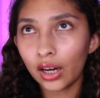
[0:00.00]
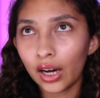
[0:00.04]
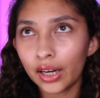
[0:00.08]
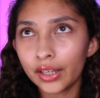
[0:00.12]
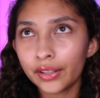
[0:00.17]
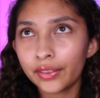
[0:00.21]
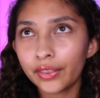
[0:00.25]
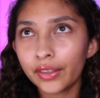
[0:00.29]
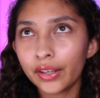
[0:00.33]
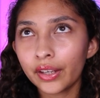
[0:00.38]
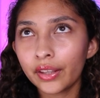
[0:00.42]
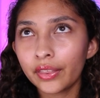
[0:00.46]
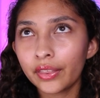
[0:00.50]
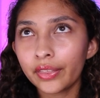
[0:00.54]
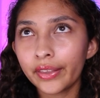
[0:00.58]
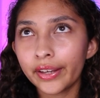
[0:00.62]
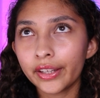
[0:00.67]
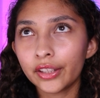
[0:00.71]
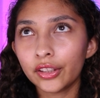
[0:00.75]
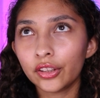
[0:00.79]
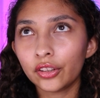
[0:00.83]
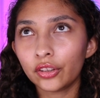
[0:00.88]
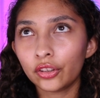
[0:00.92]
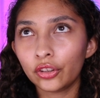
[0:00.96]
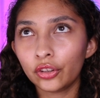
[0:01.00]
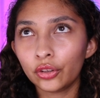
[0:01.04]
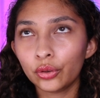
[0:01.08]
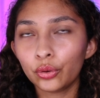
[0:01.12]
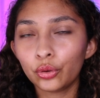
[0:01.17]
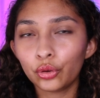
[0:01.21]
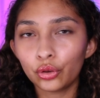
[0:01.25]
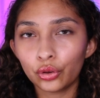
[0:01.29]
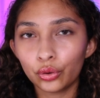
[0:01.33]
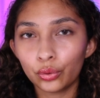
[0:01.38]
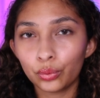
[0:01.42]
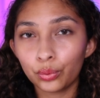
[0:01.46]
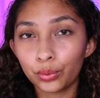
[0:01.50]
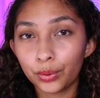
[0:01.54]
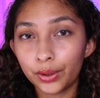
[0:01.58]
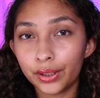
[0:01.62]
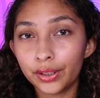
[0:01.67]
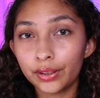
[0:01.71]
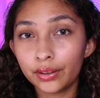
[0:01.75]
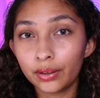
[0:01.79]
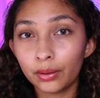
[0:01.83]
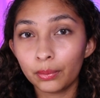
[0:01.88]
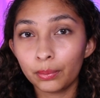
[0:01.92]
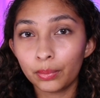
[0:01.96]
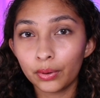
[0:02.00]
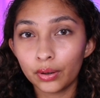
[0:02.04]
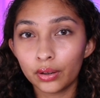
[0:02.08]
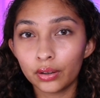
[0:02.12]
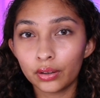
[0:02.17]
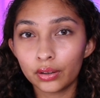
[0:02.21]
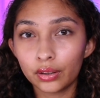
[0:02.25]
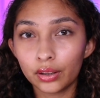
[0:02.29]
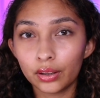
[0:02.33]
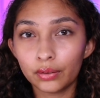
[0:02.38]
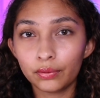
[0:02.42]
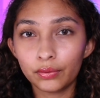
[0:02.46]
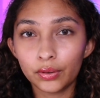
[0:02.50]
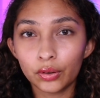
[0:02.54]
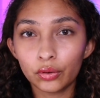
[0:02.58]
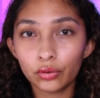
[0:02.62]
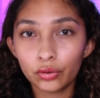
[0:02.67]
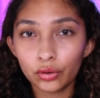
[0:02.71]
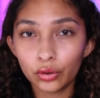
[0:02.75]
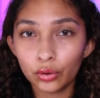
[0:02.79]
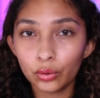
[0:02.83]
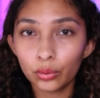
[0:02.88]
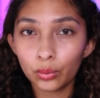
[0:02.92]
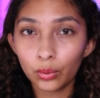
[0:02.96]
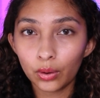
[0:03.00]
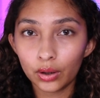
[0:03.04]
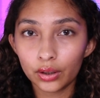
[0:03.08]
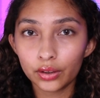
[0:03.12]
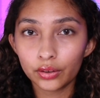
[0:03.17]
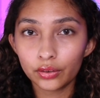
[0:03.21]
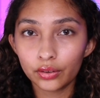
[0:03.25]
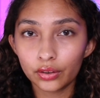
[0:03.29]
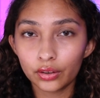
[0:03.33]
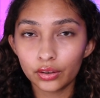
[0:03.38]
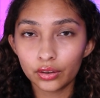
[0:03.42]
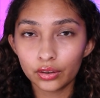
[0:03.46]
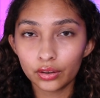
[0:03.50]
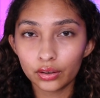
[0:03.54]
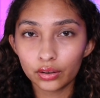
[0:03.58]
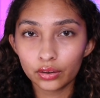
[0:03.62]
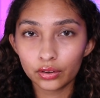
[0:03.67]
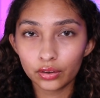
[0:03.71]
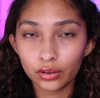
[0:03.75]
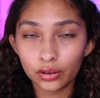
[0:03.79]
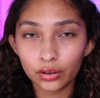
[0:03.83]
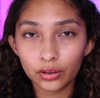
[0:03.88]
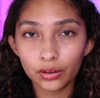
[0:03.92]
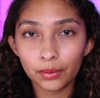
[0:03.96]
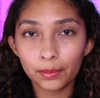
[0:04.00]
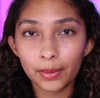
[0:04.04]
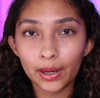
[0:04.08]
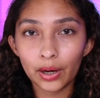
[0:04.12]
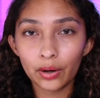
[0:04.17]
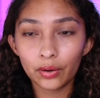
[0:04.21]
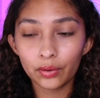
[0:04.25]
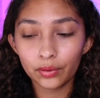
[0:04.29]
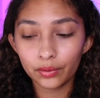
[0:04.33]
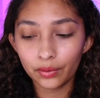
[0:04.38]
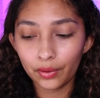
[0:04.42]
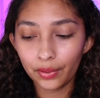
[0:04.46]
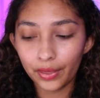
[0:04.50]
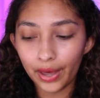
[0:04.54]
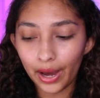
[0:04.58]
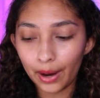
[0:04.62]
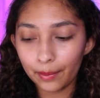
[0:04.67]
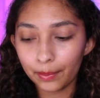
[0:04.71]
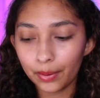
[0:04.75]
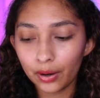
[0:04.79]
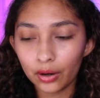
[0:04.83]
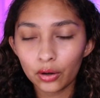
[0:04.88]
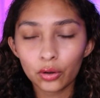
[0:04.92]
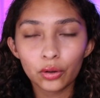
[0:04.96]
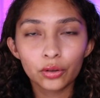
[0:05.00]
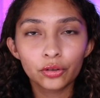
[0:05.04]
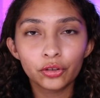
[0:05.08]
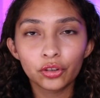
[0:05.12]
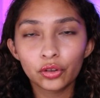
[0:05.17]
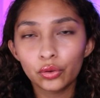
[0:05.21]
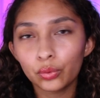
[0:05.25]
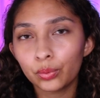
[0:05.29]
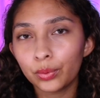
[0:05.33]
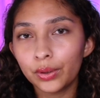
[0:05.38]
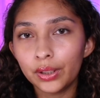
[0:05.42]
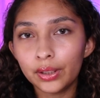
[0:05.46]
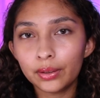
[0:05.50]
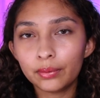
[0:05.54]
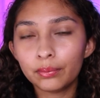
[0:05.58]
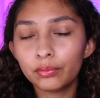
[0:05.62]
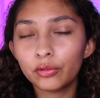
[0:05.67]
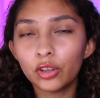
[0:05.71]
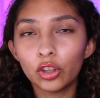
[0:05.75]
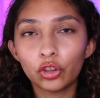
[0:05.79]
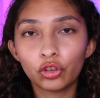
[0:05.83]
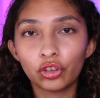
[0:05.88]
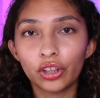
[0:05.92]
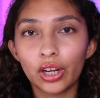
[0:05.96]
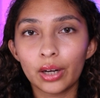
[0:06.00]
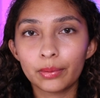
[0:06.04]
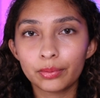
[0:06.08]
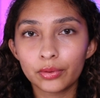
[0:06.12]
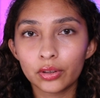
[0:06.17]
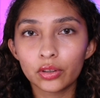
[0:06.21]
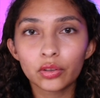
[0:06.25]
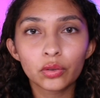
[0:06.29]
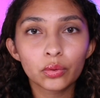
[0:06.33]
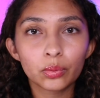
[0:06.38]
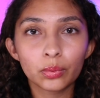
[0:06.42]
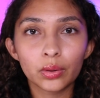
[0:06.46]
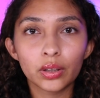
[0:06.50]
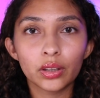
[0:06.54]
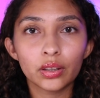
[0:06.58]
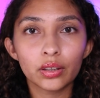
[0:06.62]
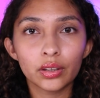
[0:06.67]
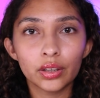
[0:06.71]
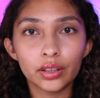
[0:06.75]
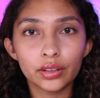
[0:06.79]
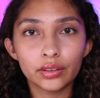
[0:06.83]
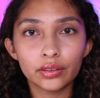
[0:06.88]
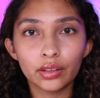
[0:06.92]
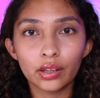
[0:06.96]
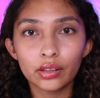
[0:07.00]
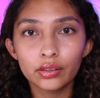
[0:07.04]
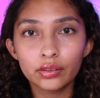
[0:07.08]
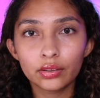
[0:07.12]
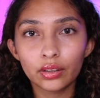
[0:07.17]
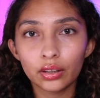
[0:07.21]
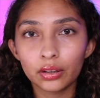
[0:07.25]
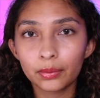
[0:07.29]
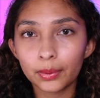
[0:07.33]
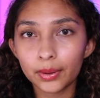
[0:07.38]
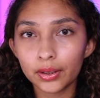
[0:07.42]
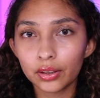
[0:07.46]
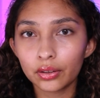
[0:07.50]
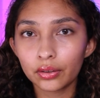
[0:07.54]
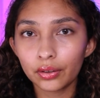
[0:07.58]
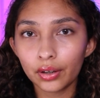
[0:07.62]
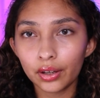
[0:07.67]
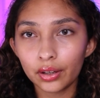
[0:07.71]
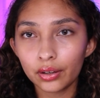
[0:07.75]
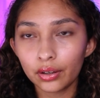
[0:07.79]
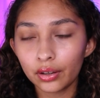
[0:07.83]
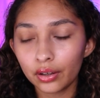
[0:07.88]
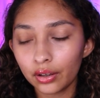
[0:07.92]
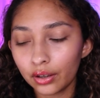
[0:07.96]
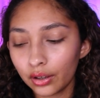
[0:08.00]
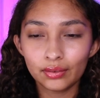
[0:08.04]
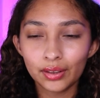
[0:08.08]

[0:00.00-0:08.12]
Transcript: I think that you should read the book if you do want to learn about that part or just read the chapters where it does talk about the creator.